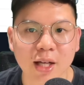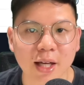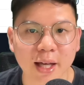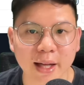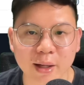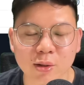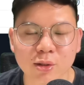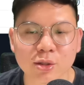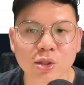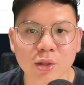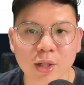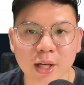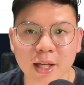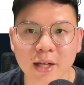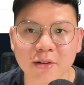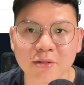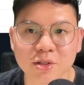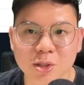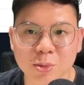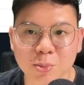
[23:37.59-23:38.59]
I also
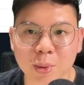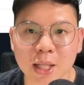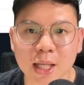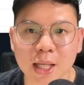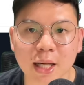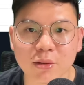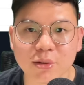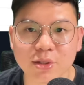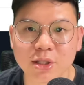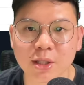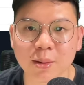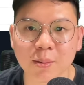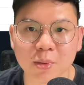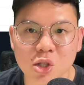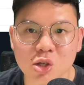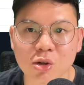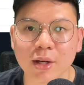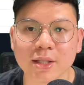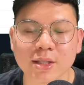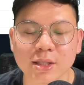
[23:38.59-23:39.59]
kind of speak out some
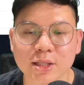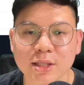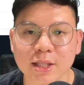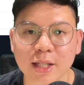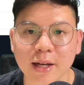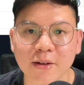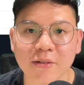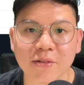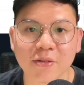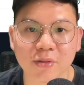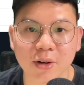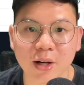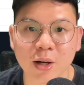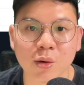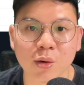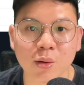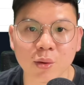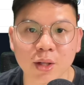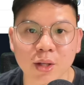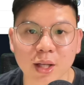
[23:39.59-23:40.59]
trends that I
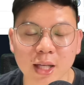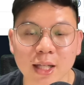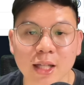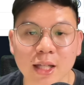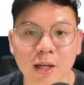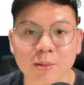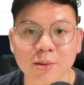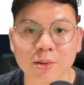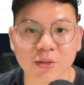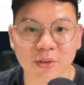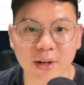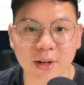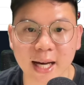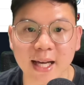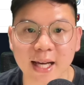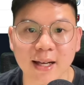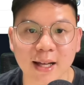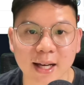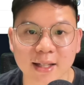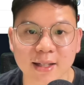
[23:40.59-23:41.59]
found in terms of
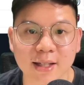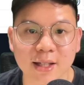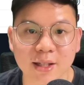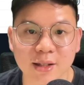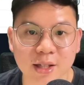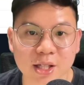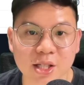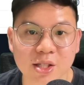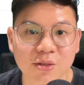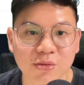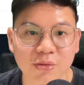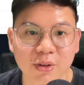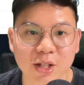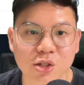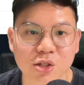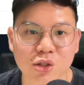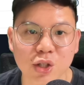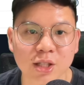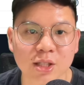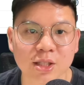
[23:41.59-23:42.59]
highlighting these
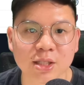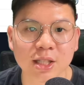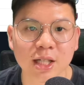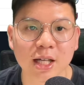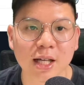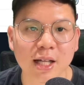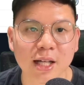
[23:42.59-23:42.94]
fixtures.